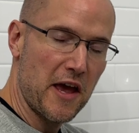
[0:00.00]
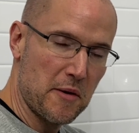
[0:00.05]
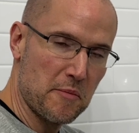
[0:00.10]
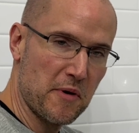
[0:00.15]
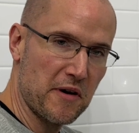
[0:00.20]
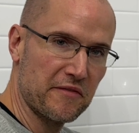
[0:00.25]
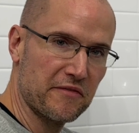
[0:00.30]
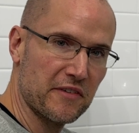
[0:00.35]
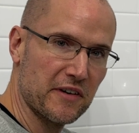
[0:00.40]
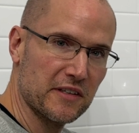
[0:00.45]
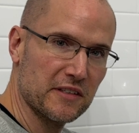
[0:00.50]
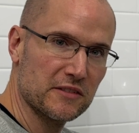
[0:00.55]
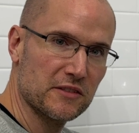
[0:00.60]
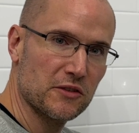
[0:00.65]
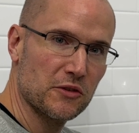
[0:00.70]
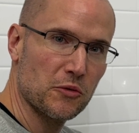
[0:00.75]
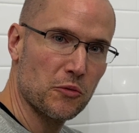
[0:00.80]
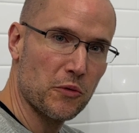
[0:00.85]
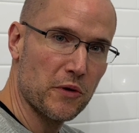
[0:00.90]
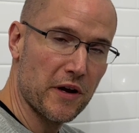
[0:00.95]
my friends,
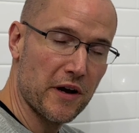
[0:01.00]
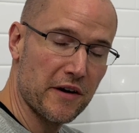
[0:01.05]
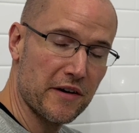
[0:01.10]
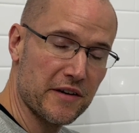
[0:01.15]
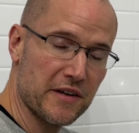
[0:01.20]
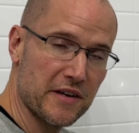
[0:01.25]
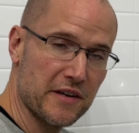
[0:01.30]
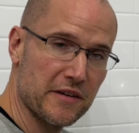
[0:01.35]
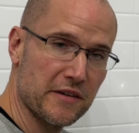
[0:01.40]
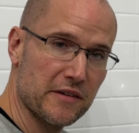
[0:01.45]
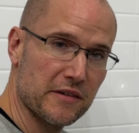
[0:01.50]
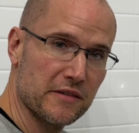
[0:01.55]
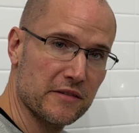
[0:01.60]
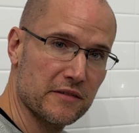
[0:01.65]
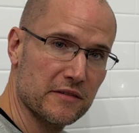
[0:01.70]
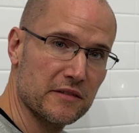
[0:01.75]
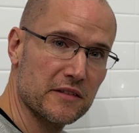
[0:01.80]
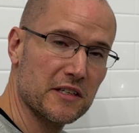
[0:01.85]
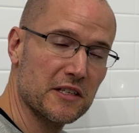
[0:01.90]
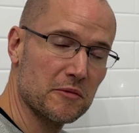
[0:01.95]
we are here
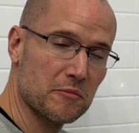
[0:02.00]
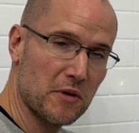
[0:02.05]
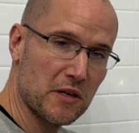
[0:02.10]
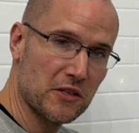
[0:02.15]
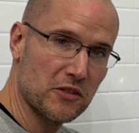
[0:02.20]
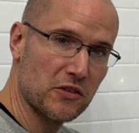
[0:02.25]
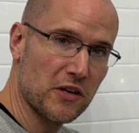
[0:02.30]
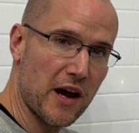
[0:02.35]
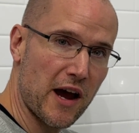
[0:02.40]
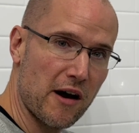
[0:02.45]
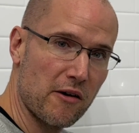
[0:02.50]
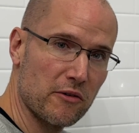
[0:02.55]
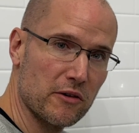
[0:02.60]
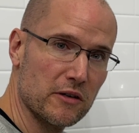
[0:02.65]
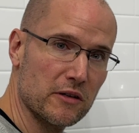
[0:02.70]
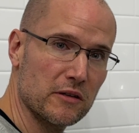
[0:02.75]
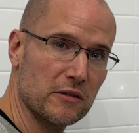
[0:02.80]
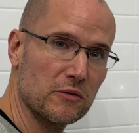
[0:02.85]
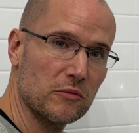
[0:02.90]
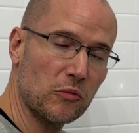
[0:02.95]
in my shower
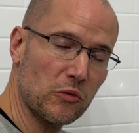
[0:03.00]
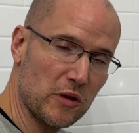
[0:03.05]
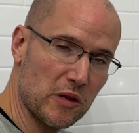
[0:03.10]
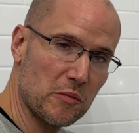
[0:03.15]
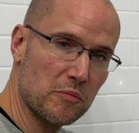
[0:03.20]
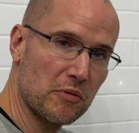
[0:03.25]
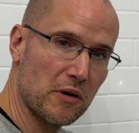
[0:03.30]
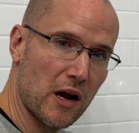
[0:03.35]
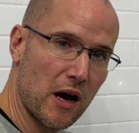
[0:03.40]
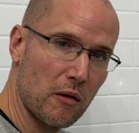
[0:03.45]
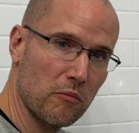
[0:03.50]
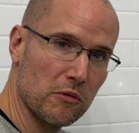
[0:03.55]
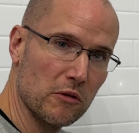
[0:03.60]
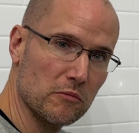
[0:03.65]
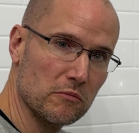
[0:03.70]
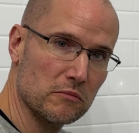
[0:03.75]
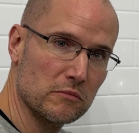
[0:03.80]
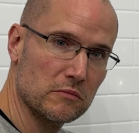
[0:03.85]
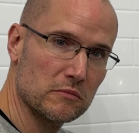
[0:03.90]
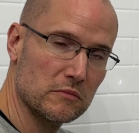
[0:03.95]
with a problem.
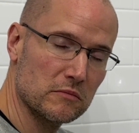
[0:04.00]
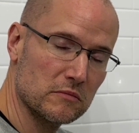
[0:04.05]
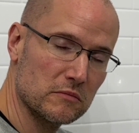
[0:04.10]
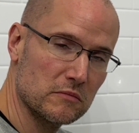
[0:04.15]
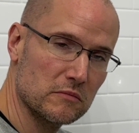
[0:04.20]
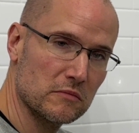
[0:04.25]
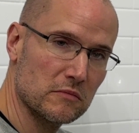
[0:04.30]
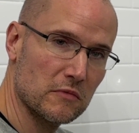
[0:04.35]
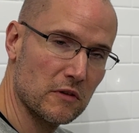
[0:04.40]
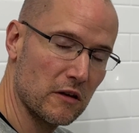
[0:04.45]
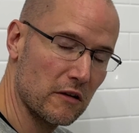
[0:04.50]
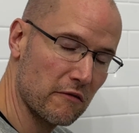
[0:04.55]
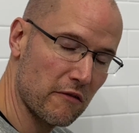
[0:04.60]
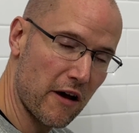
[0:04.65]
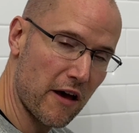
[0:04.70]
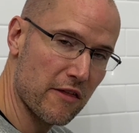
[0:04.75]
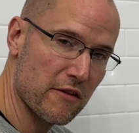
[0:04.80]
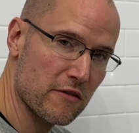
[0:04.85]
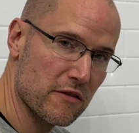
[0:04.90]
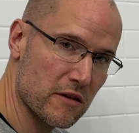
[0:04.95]
And
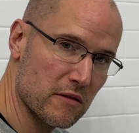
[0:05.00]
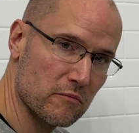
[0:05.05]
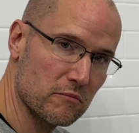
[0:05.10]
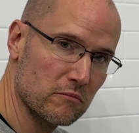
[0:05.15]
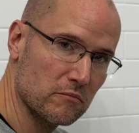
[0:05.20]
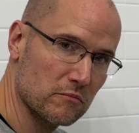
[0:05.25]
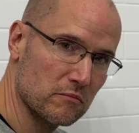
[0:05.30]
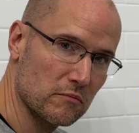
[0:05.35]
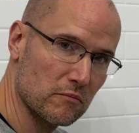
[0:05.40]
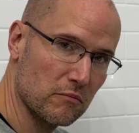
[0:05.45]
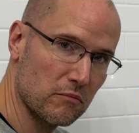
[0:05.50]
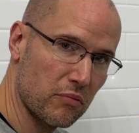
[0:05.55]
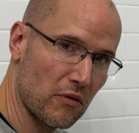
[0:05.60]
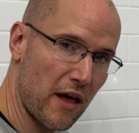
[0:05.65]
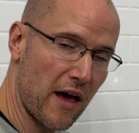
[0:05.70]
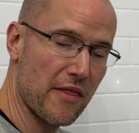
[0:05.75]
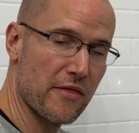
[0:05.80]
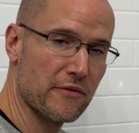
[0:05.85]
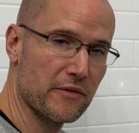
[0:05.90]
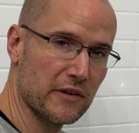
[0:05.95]
rather than
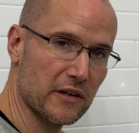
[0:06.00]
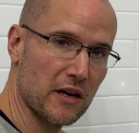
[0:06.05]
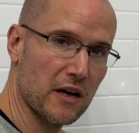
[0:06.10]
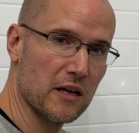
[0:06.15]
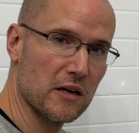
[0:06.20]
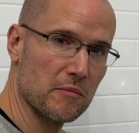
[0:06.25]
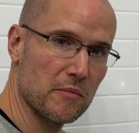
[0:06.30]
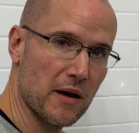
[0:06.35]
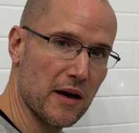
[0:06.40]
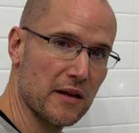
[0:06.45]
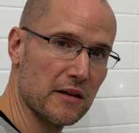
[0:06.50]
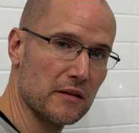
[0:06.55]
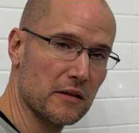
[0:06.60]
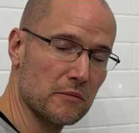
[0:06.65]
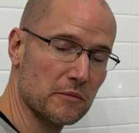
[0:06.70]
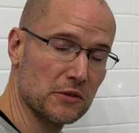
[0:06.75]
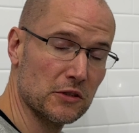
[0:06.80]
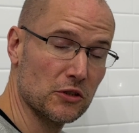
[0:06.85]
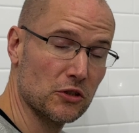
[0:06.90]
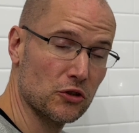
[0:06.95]
blathering on about it, let
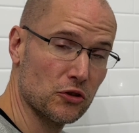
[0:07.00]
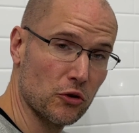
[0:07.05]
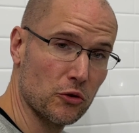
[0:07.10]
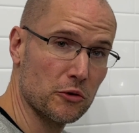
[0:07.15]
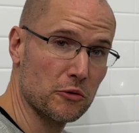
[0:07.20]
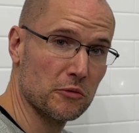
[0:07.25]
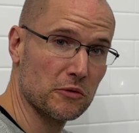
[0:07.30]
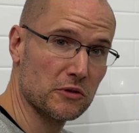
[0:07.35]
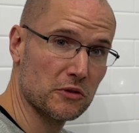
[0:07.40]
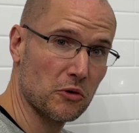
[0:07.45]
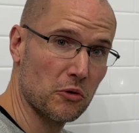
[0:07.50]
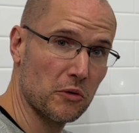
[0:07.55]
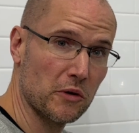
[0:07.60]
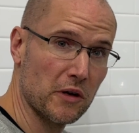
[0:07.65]
me just show you what's going